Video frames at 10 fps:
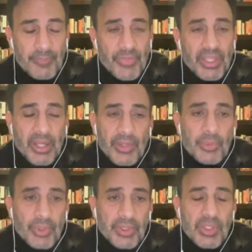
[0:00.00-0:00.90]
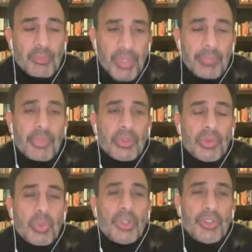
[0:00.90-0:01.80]
In other words, people
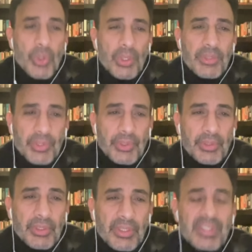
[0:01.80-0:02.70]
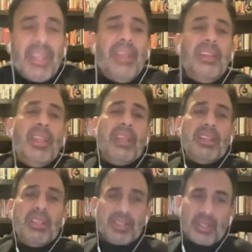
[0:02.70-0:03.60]
who were tortured said that
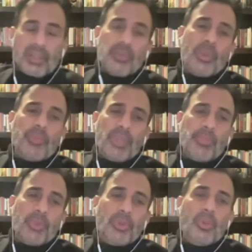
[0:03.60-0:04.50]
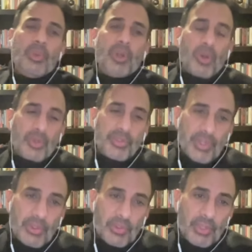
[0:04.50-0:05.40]
these UNRWA people were
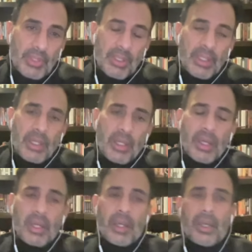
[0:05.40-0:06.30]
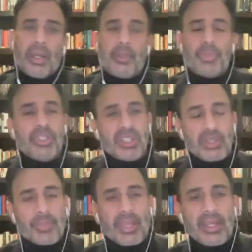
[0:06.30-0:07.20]
also
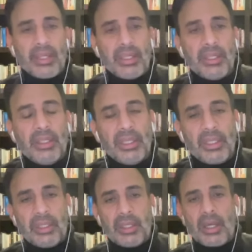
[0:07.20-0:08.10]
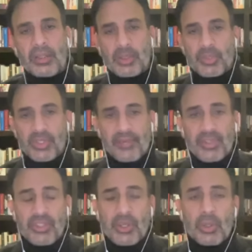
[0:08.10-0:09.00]
participating in October
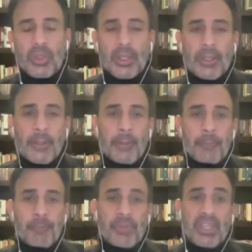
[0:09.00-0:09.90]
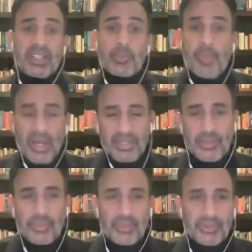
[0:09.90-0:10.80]
7th. So it's
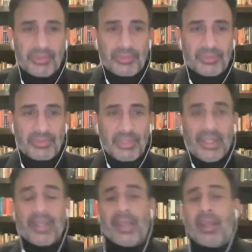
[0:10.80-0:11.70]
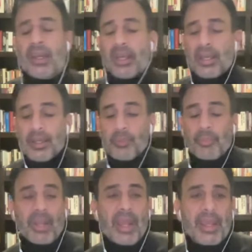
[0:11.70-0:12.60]
possible,
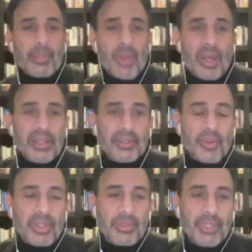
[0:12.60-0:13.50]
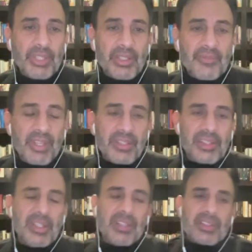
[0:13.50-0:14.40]
but I am not going to be convinced
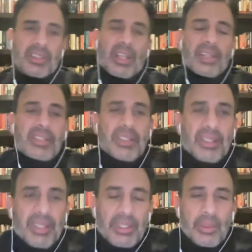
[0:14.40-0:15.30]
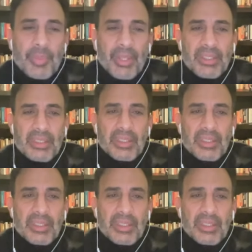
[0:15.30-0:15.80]
until I see an independent